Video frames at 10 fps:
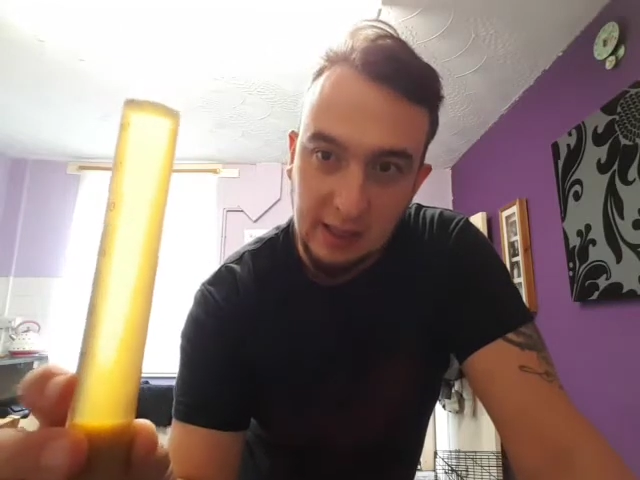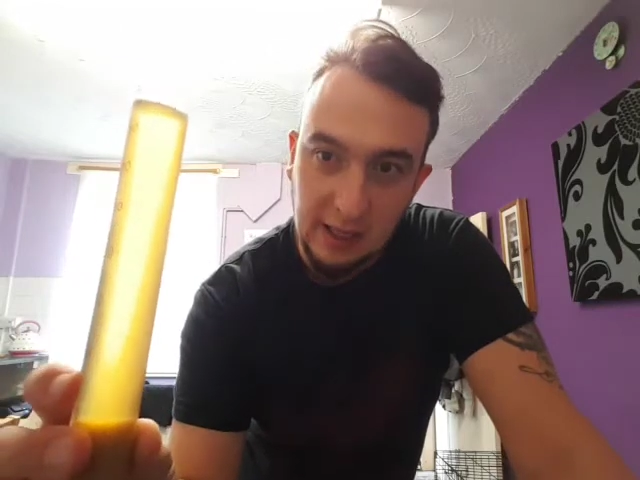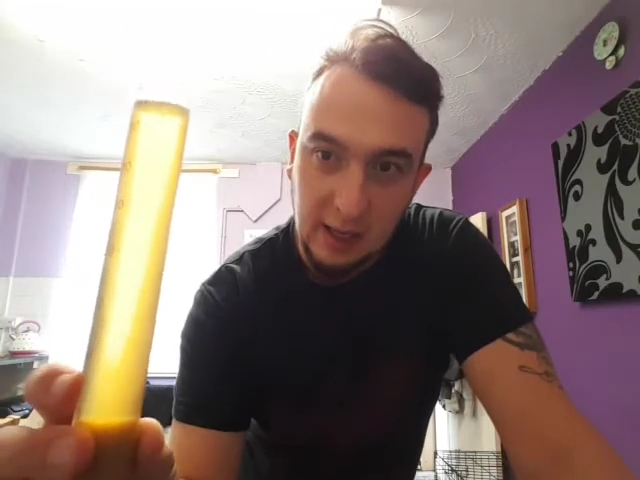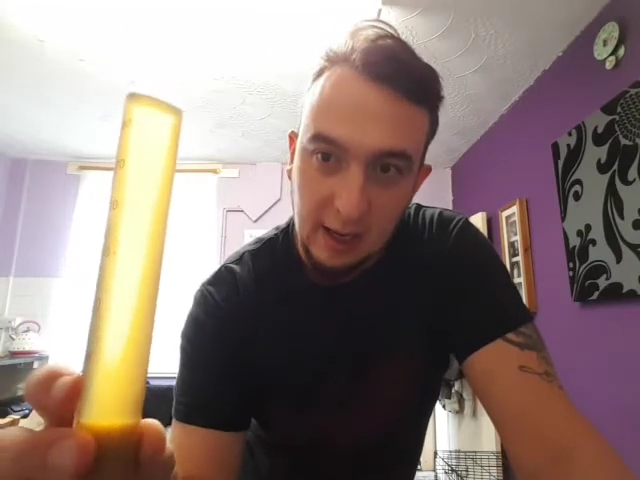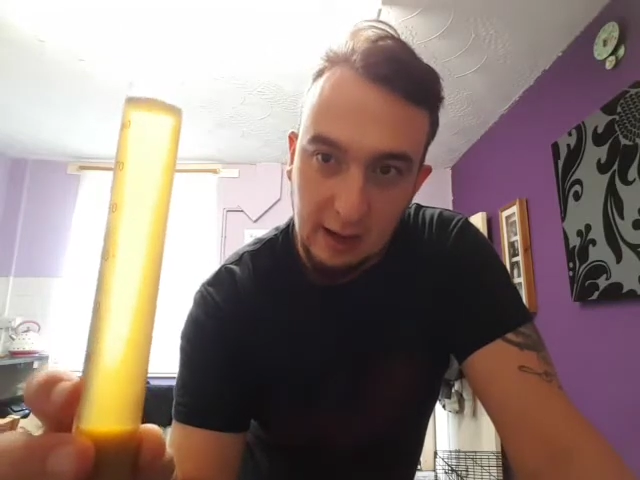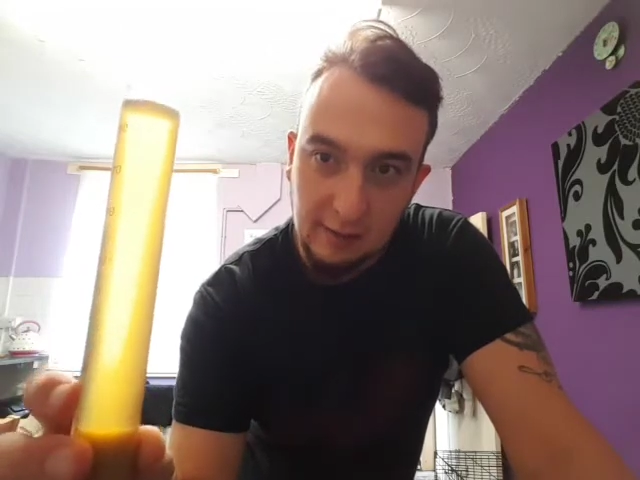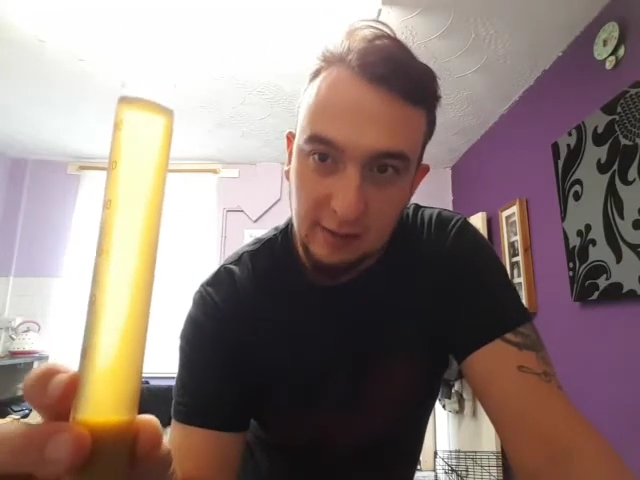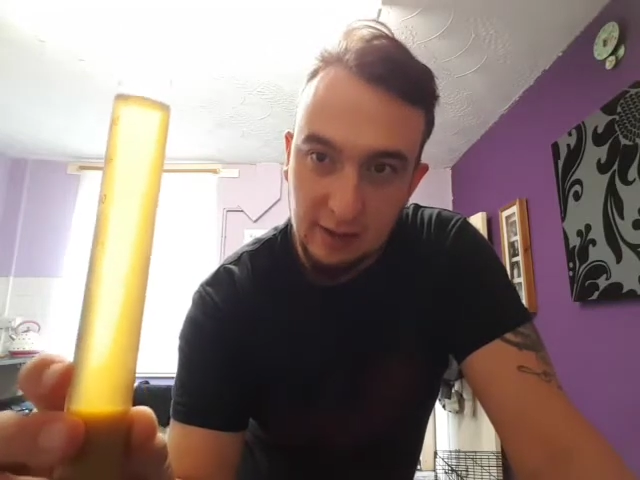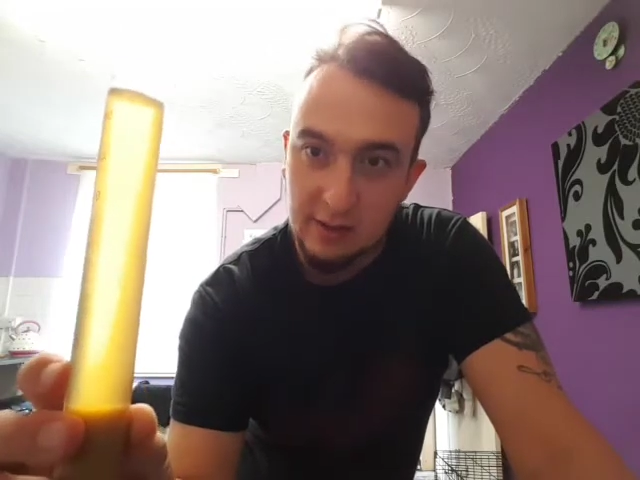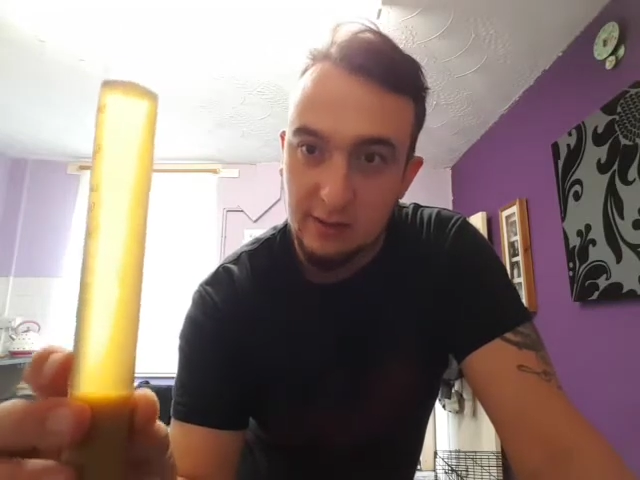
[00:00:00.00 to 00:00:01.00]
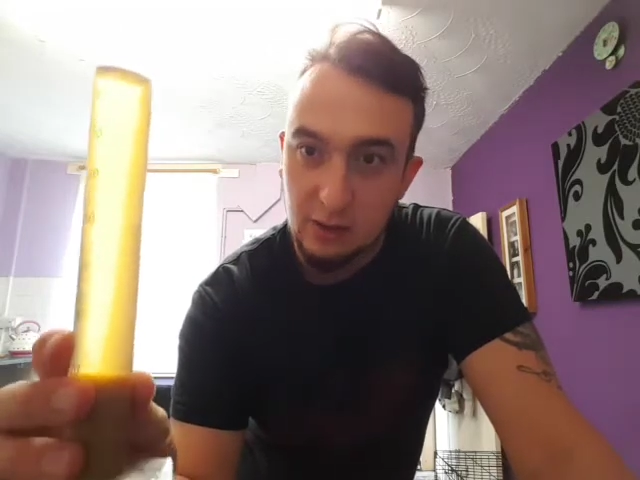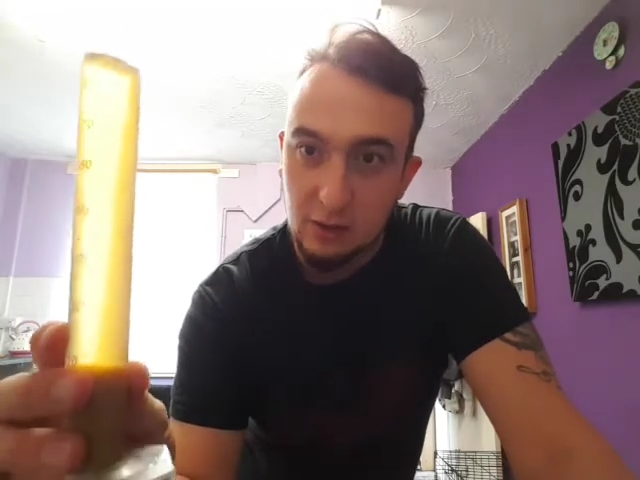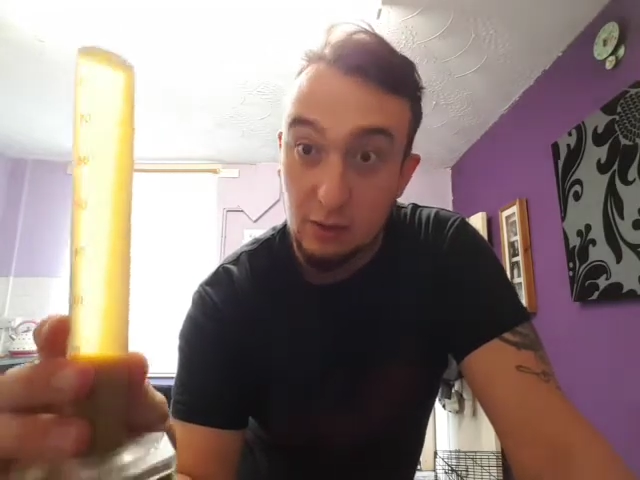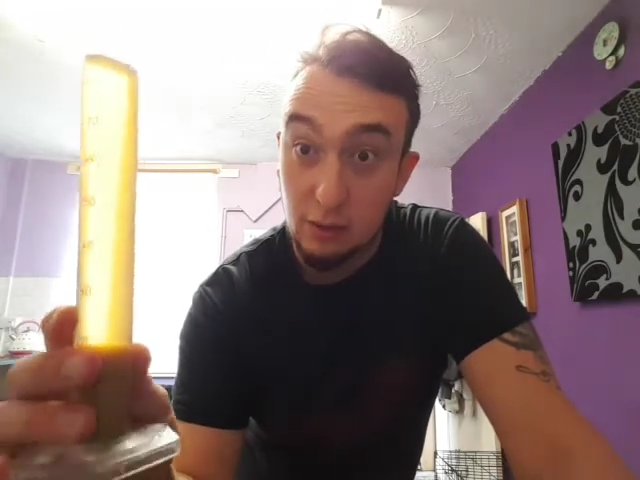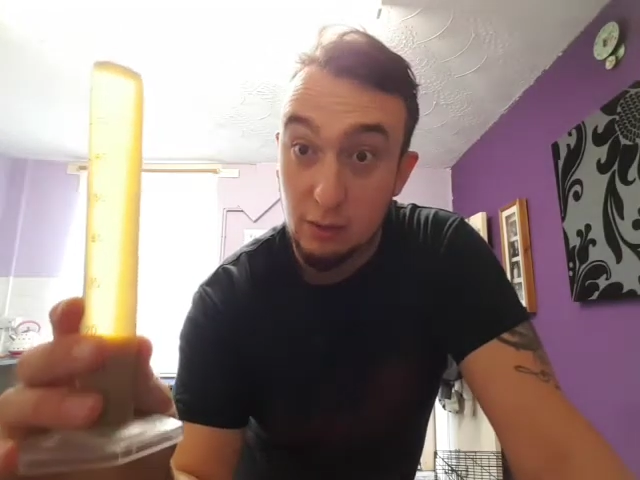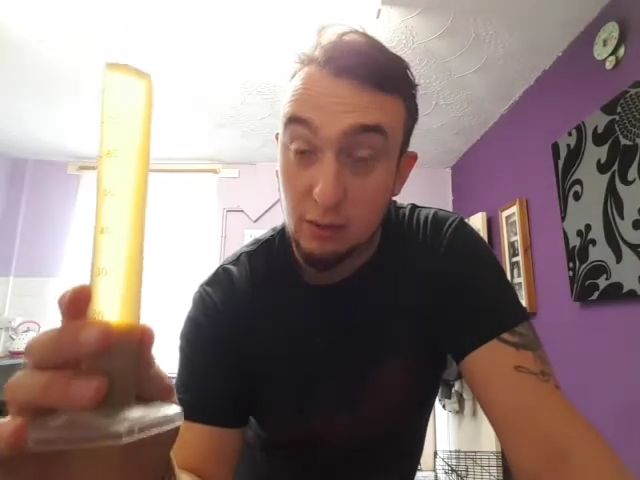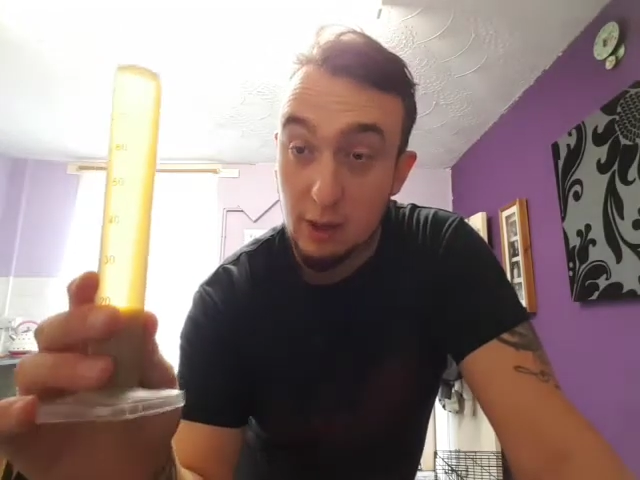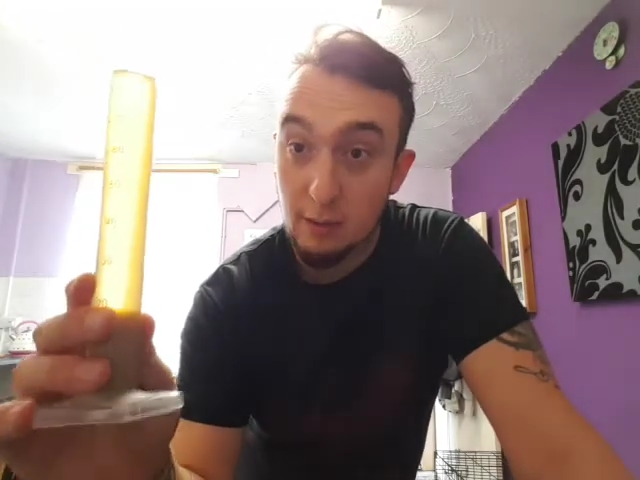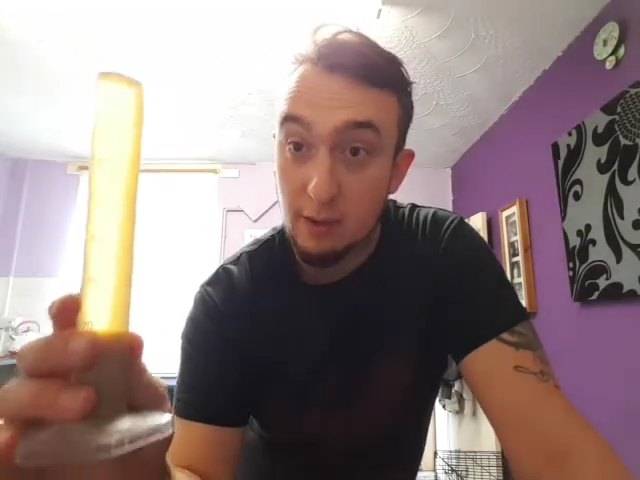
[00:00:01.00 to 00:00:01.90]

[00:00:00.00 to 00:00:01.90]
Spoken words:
For those of you who don't